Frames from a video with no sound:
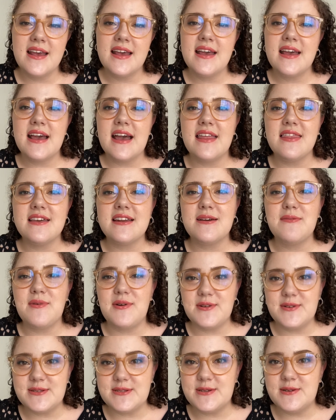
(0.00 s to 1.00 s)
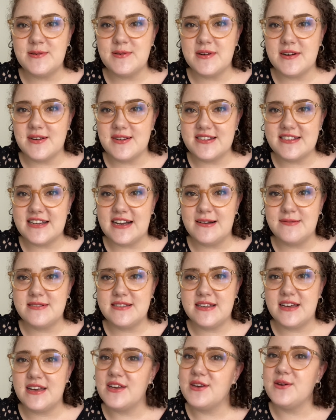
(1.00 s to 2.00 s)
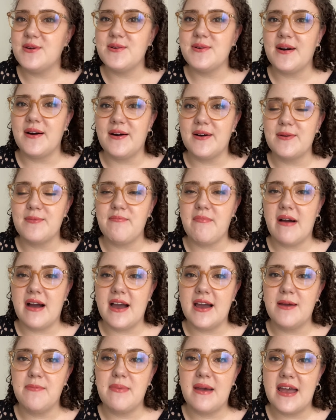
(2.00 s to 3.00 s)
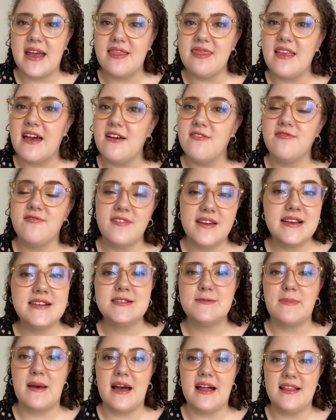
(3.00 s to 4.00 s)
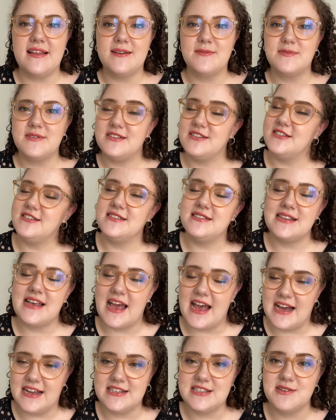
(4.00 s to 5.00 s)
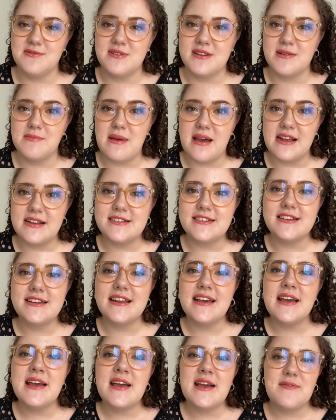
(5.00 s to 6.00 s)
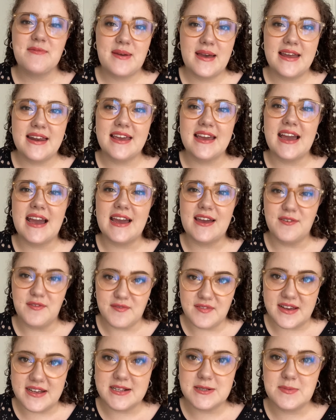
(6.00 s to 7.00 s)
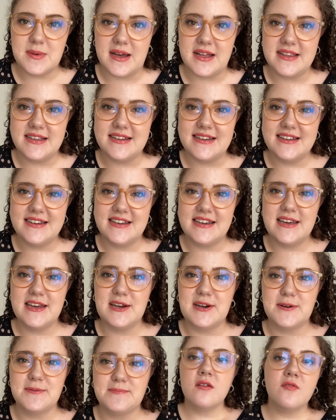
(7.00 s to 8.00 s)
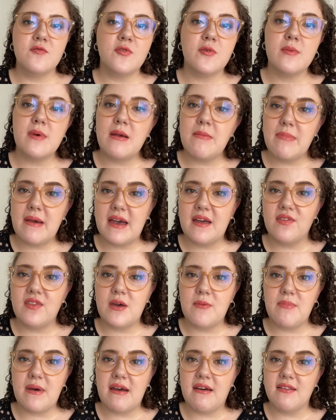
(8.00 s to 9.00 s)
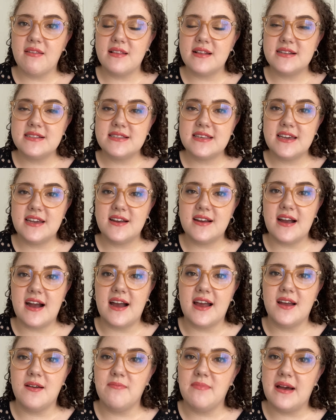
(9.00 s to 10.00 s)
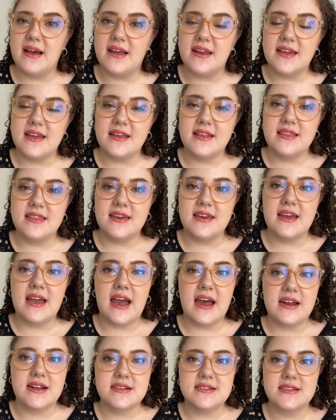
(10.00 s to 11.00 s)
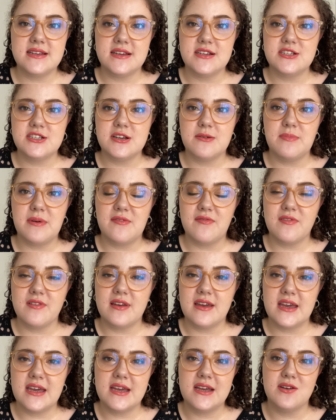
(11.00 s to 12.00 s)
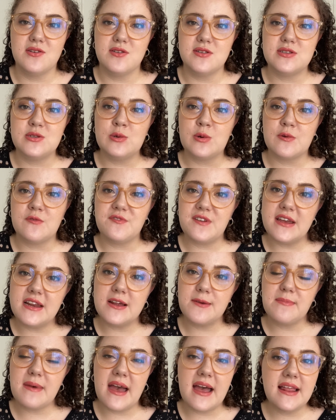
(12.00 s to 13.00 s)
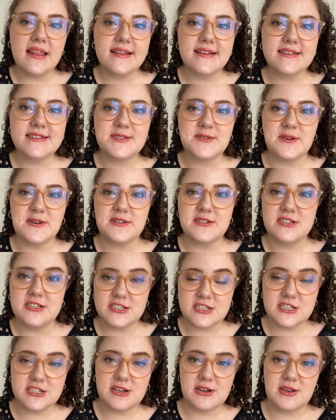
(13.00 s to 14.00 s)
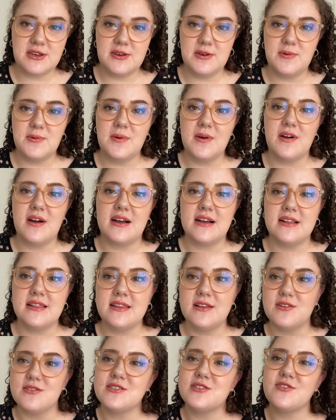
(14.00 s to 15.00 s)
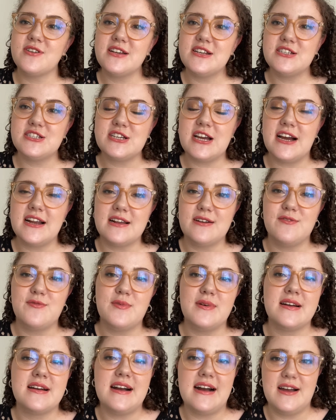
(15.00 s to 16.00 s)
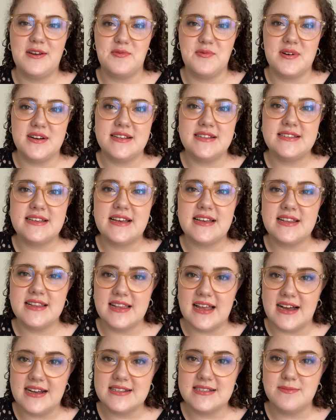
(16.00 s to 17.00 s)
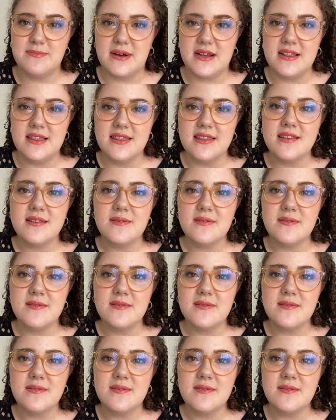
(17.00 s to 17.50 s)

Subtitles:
And then I'm also going to update you on my Pan That face palette, which is, as you would imagine, panning a face palette in a year. For my Pan That palette this year, I am panning the Anastasia Beverly Hills Norvina palette, so I'll just show you a little screenshot of where I was at last month.